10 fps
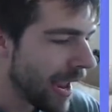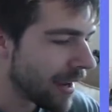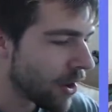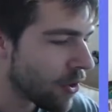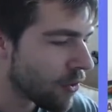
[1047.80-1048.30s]

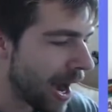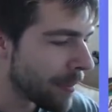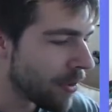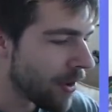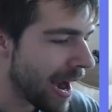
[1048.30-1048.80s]
and a
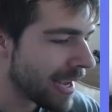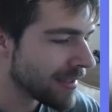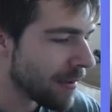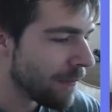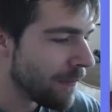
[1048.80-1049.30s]

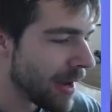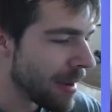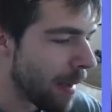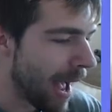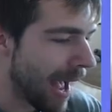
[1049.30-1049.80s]
Cramorant
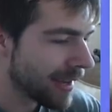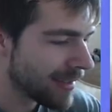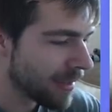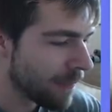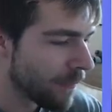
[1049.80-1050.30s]

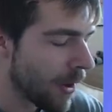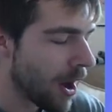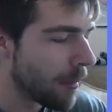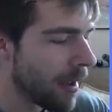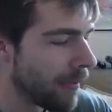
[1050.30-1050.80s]
VMAX
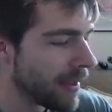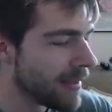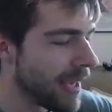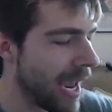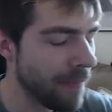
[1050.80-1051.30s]
from the
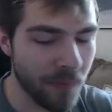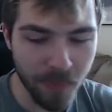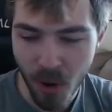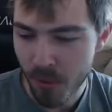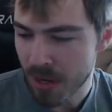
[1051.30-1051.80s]
10
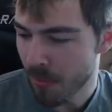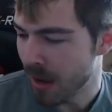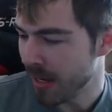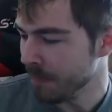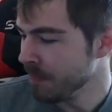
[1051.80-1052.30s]
for
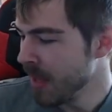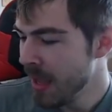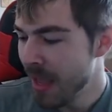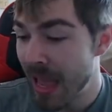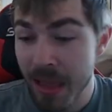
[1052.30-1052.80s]
Pokemon.
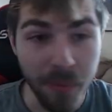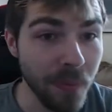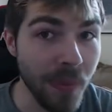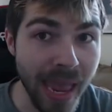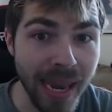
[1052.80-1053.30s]
And
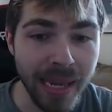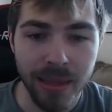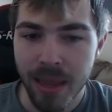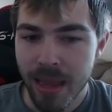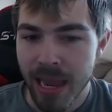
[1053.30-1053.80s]

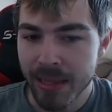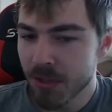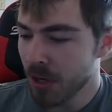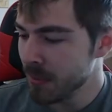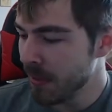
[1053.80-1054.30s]
then, in
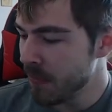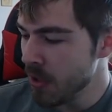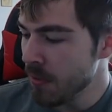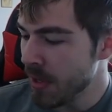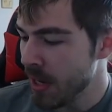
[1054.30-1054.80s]
terms of
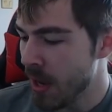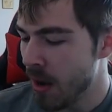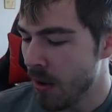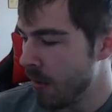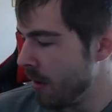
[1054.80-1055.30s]

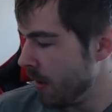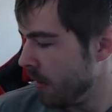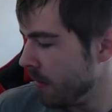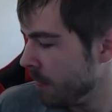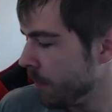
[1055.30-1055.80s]
Yu-Gi-Oh!
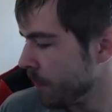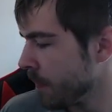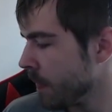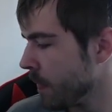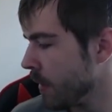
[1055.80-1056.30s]

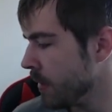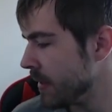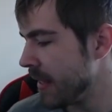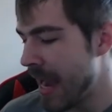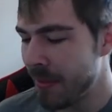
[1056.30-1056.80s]

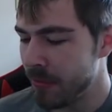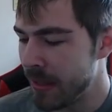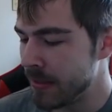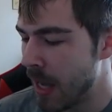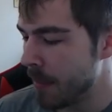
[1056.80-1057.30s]
Let's gather
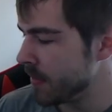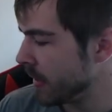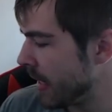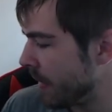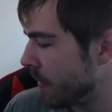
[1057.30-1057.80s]
these up
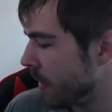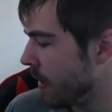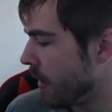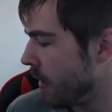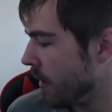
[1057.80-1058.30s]
together
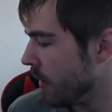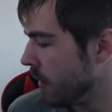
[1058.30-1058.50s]
here.